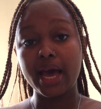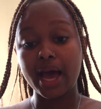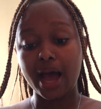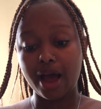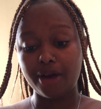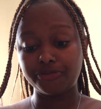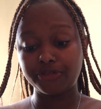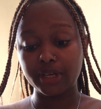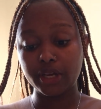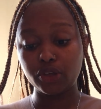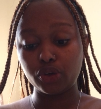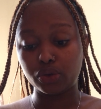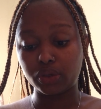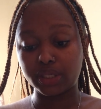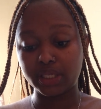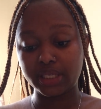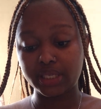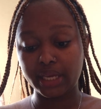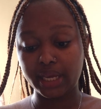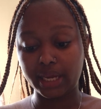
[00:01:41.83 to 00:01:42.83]
After your
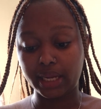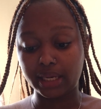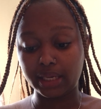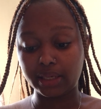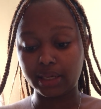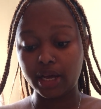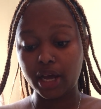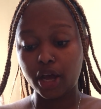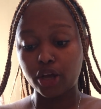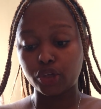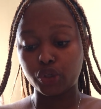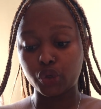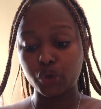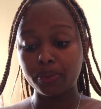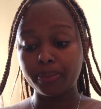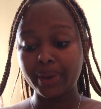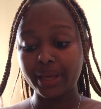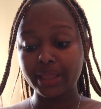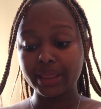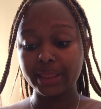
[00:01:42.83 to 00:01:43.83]
sale, two
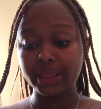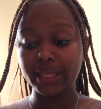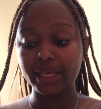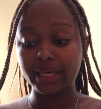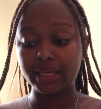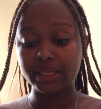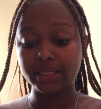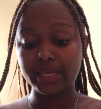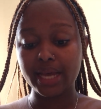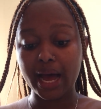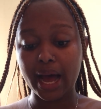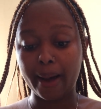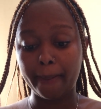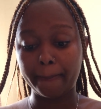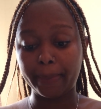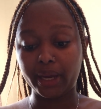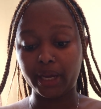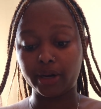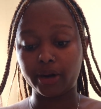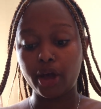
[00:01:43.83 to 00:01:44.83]
main things
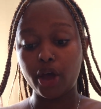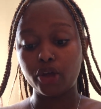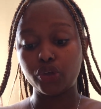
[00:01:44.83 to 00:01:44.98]
happen: